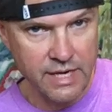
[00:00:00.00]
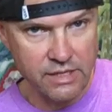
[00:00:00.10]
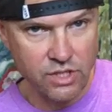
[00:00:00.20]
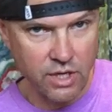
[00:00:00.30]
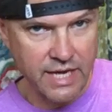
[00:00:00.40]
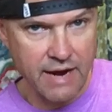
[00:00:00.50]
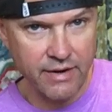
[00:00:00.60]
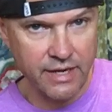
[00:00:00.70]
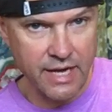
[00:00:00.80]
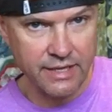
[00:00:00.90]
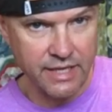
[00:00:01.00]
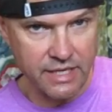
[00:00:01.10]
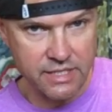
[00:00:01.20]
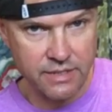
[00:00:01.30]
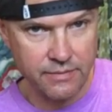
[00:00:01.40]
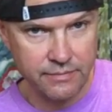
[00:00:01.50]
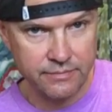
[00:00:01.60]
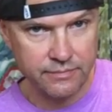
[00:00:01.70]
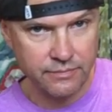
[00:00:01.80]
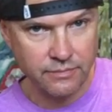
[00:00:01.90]
Now start counting like this.
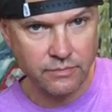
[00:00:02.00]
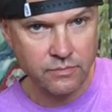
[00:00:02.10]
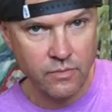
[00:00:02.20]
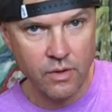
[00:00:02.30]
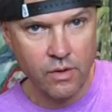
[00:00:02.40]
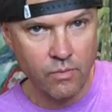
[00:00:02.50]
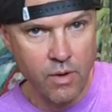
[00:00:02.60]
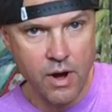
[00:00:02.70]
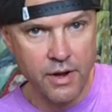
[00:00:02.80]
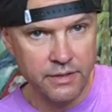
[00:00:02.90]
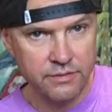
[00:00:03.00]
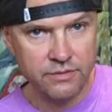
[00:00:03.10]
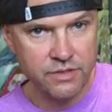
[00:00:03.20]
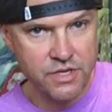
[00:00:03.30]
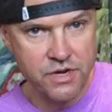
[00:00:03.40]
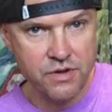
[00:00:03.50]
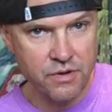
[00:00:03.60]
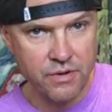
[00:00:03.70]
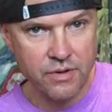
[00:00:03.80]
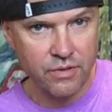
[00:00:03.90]
1,
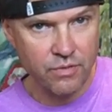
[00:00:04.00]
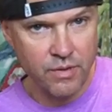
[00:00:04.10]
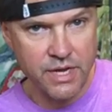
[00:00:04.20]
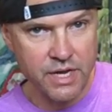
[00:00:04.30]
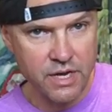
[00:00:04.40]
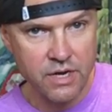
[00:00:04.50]
2, 3,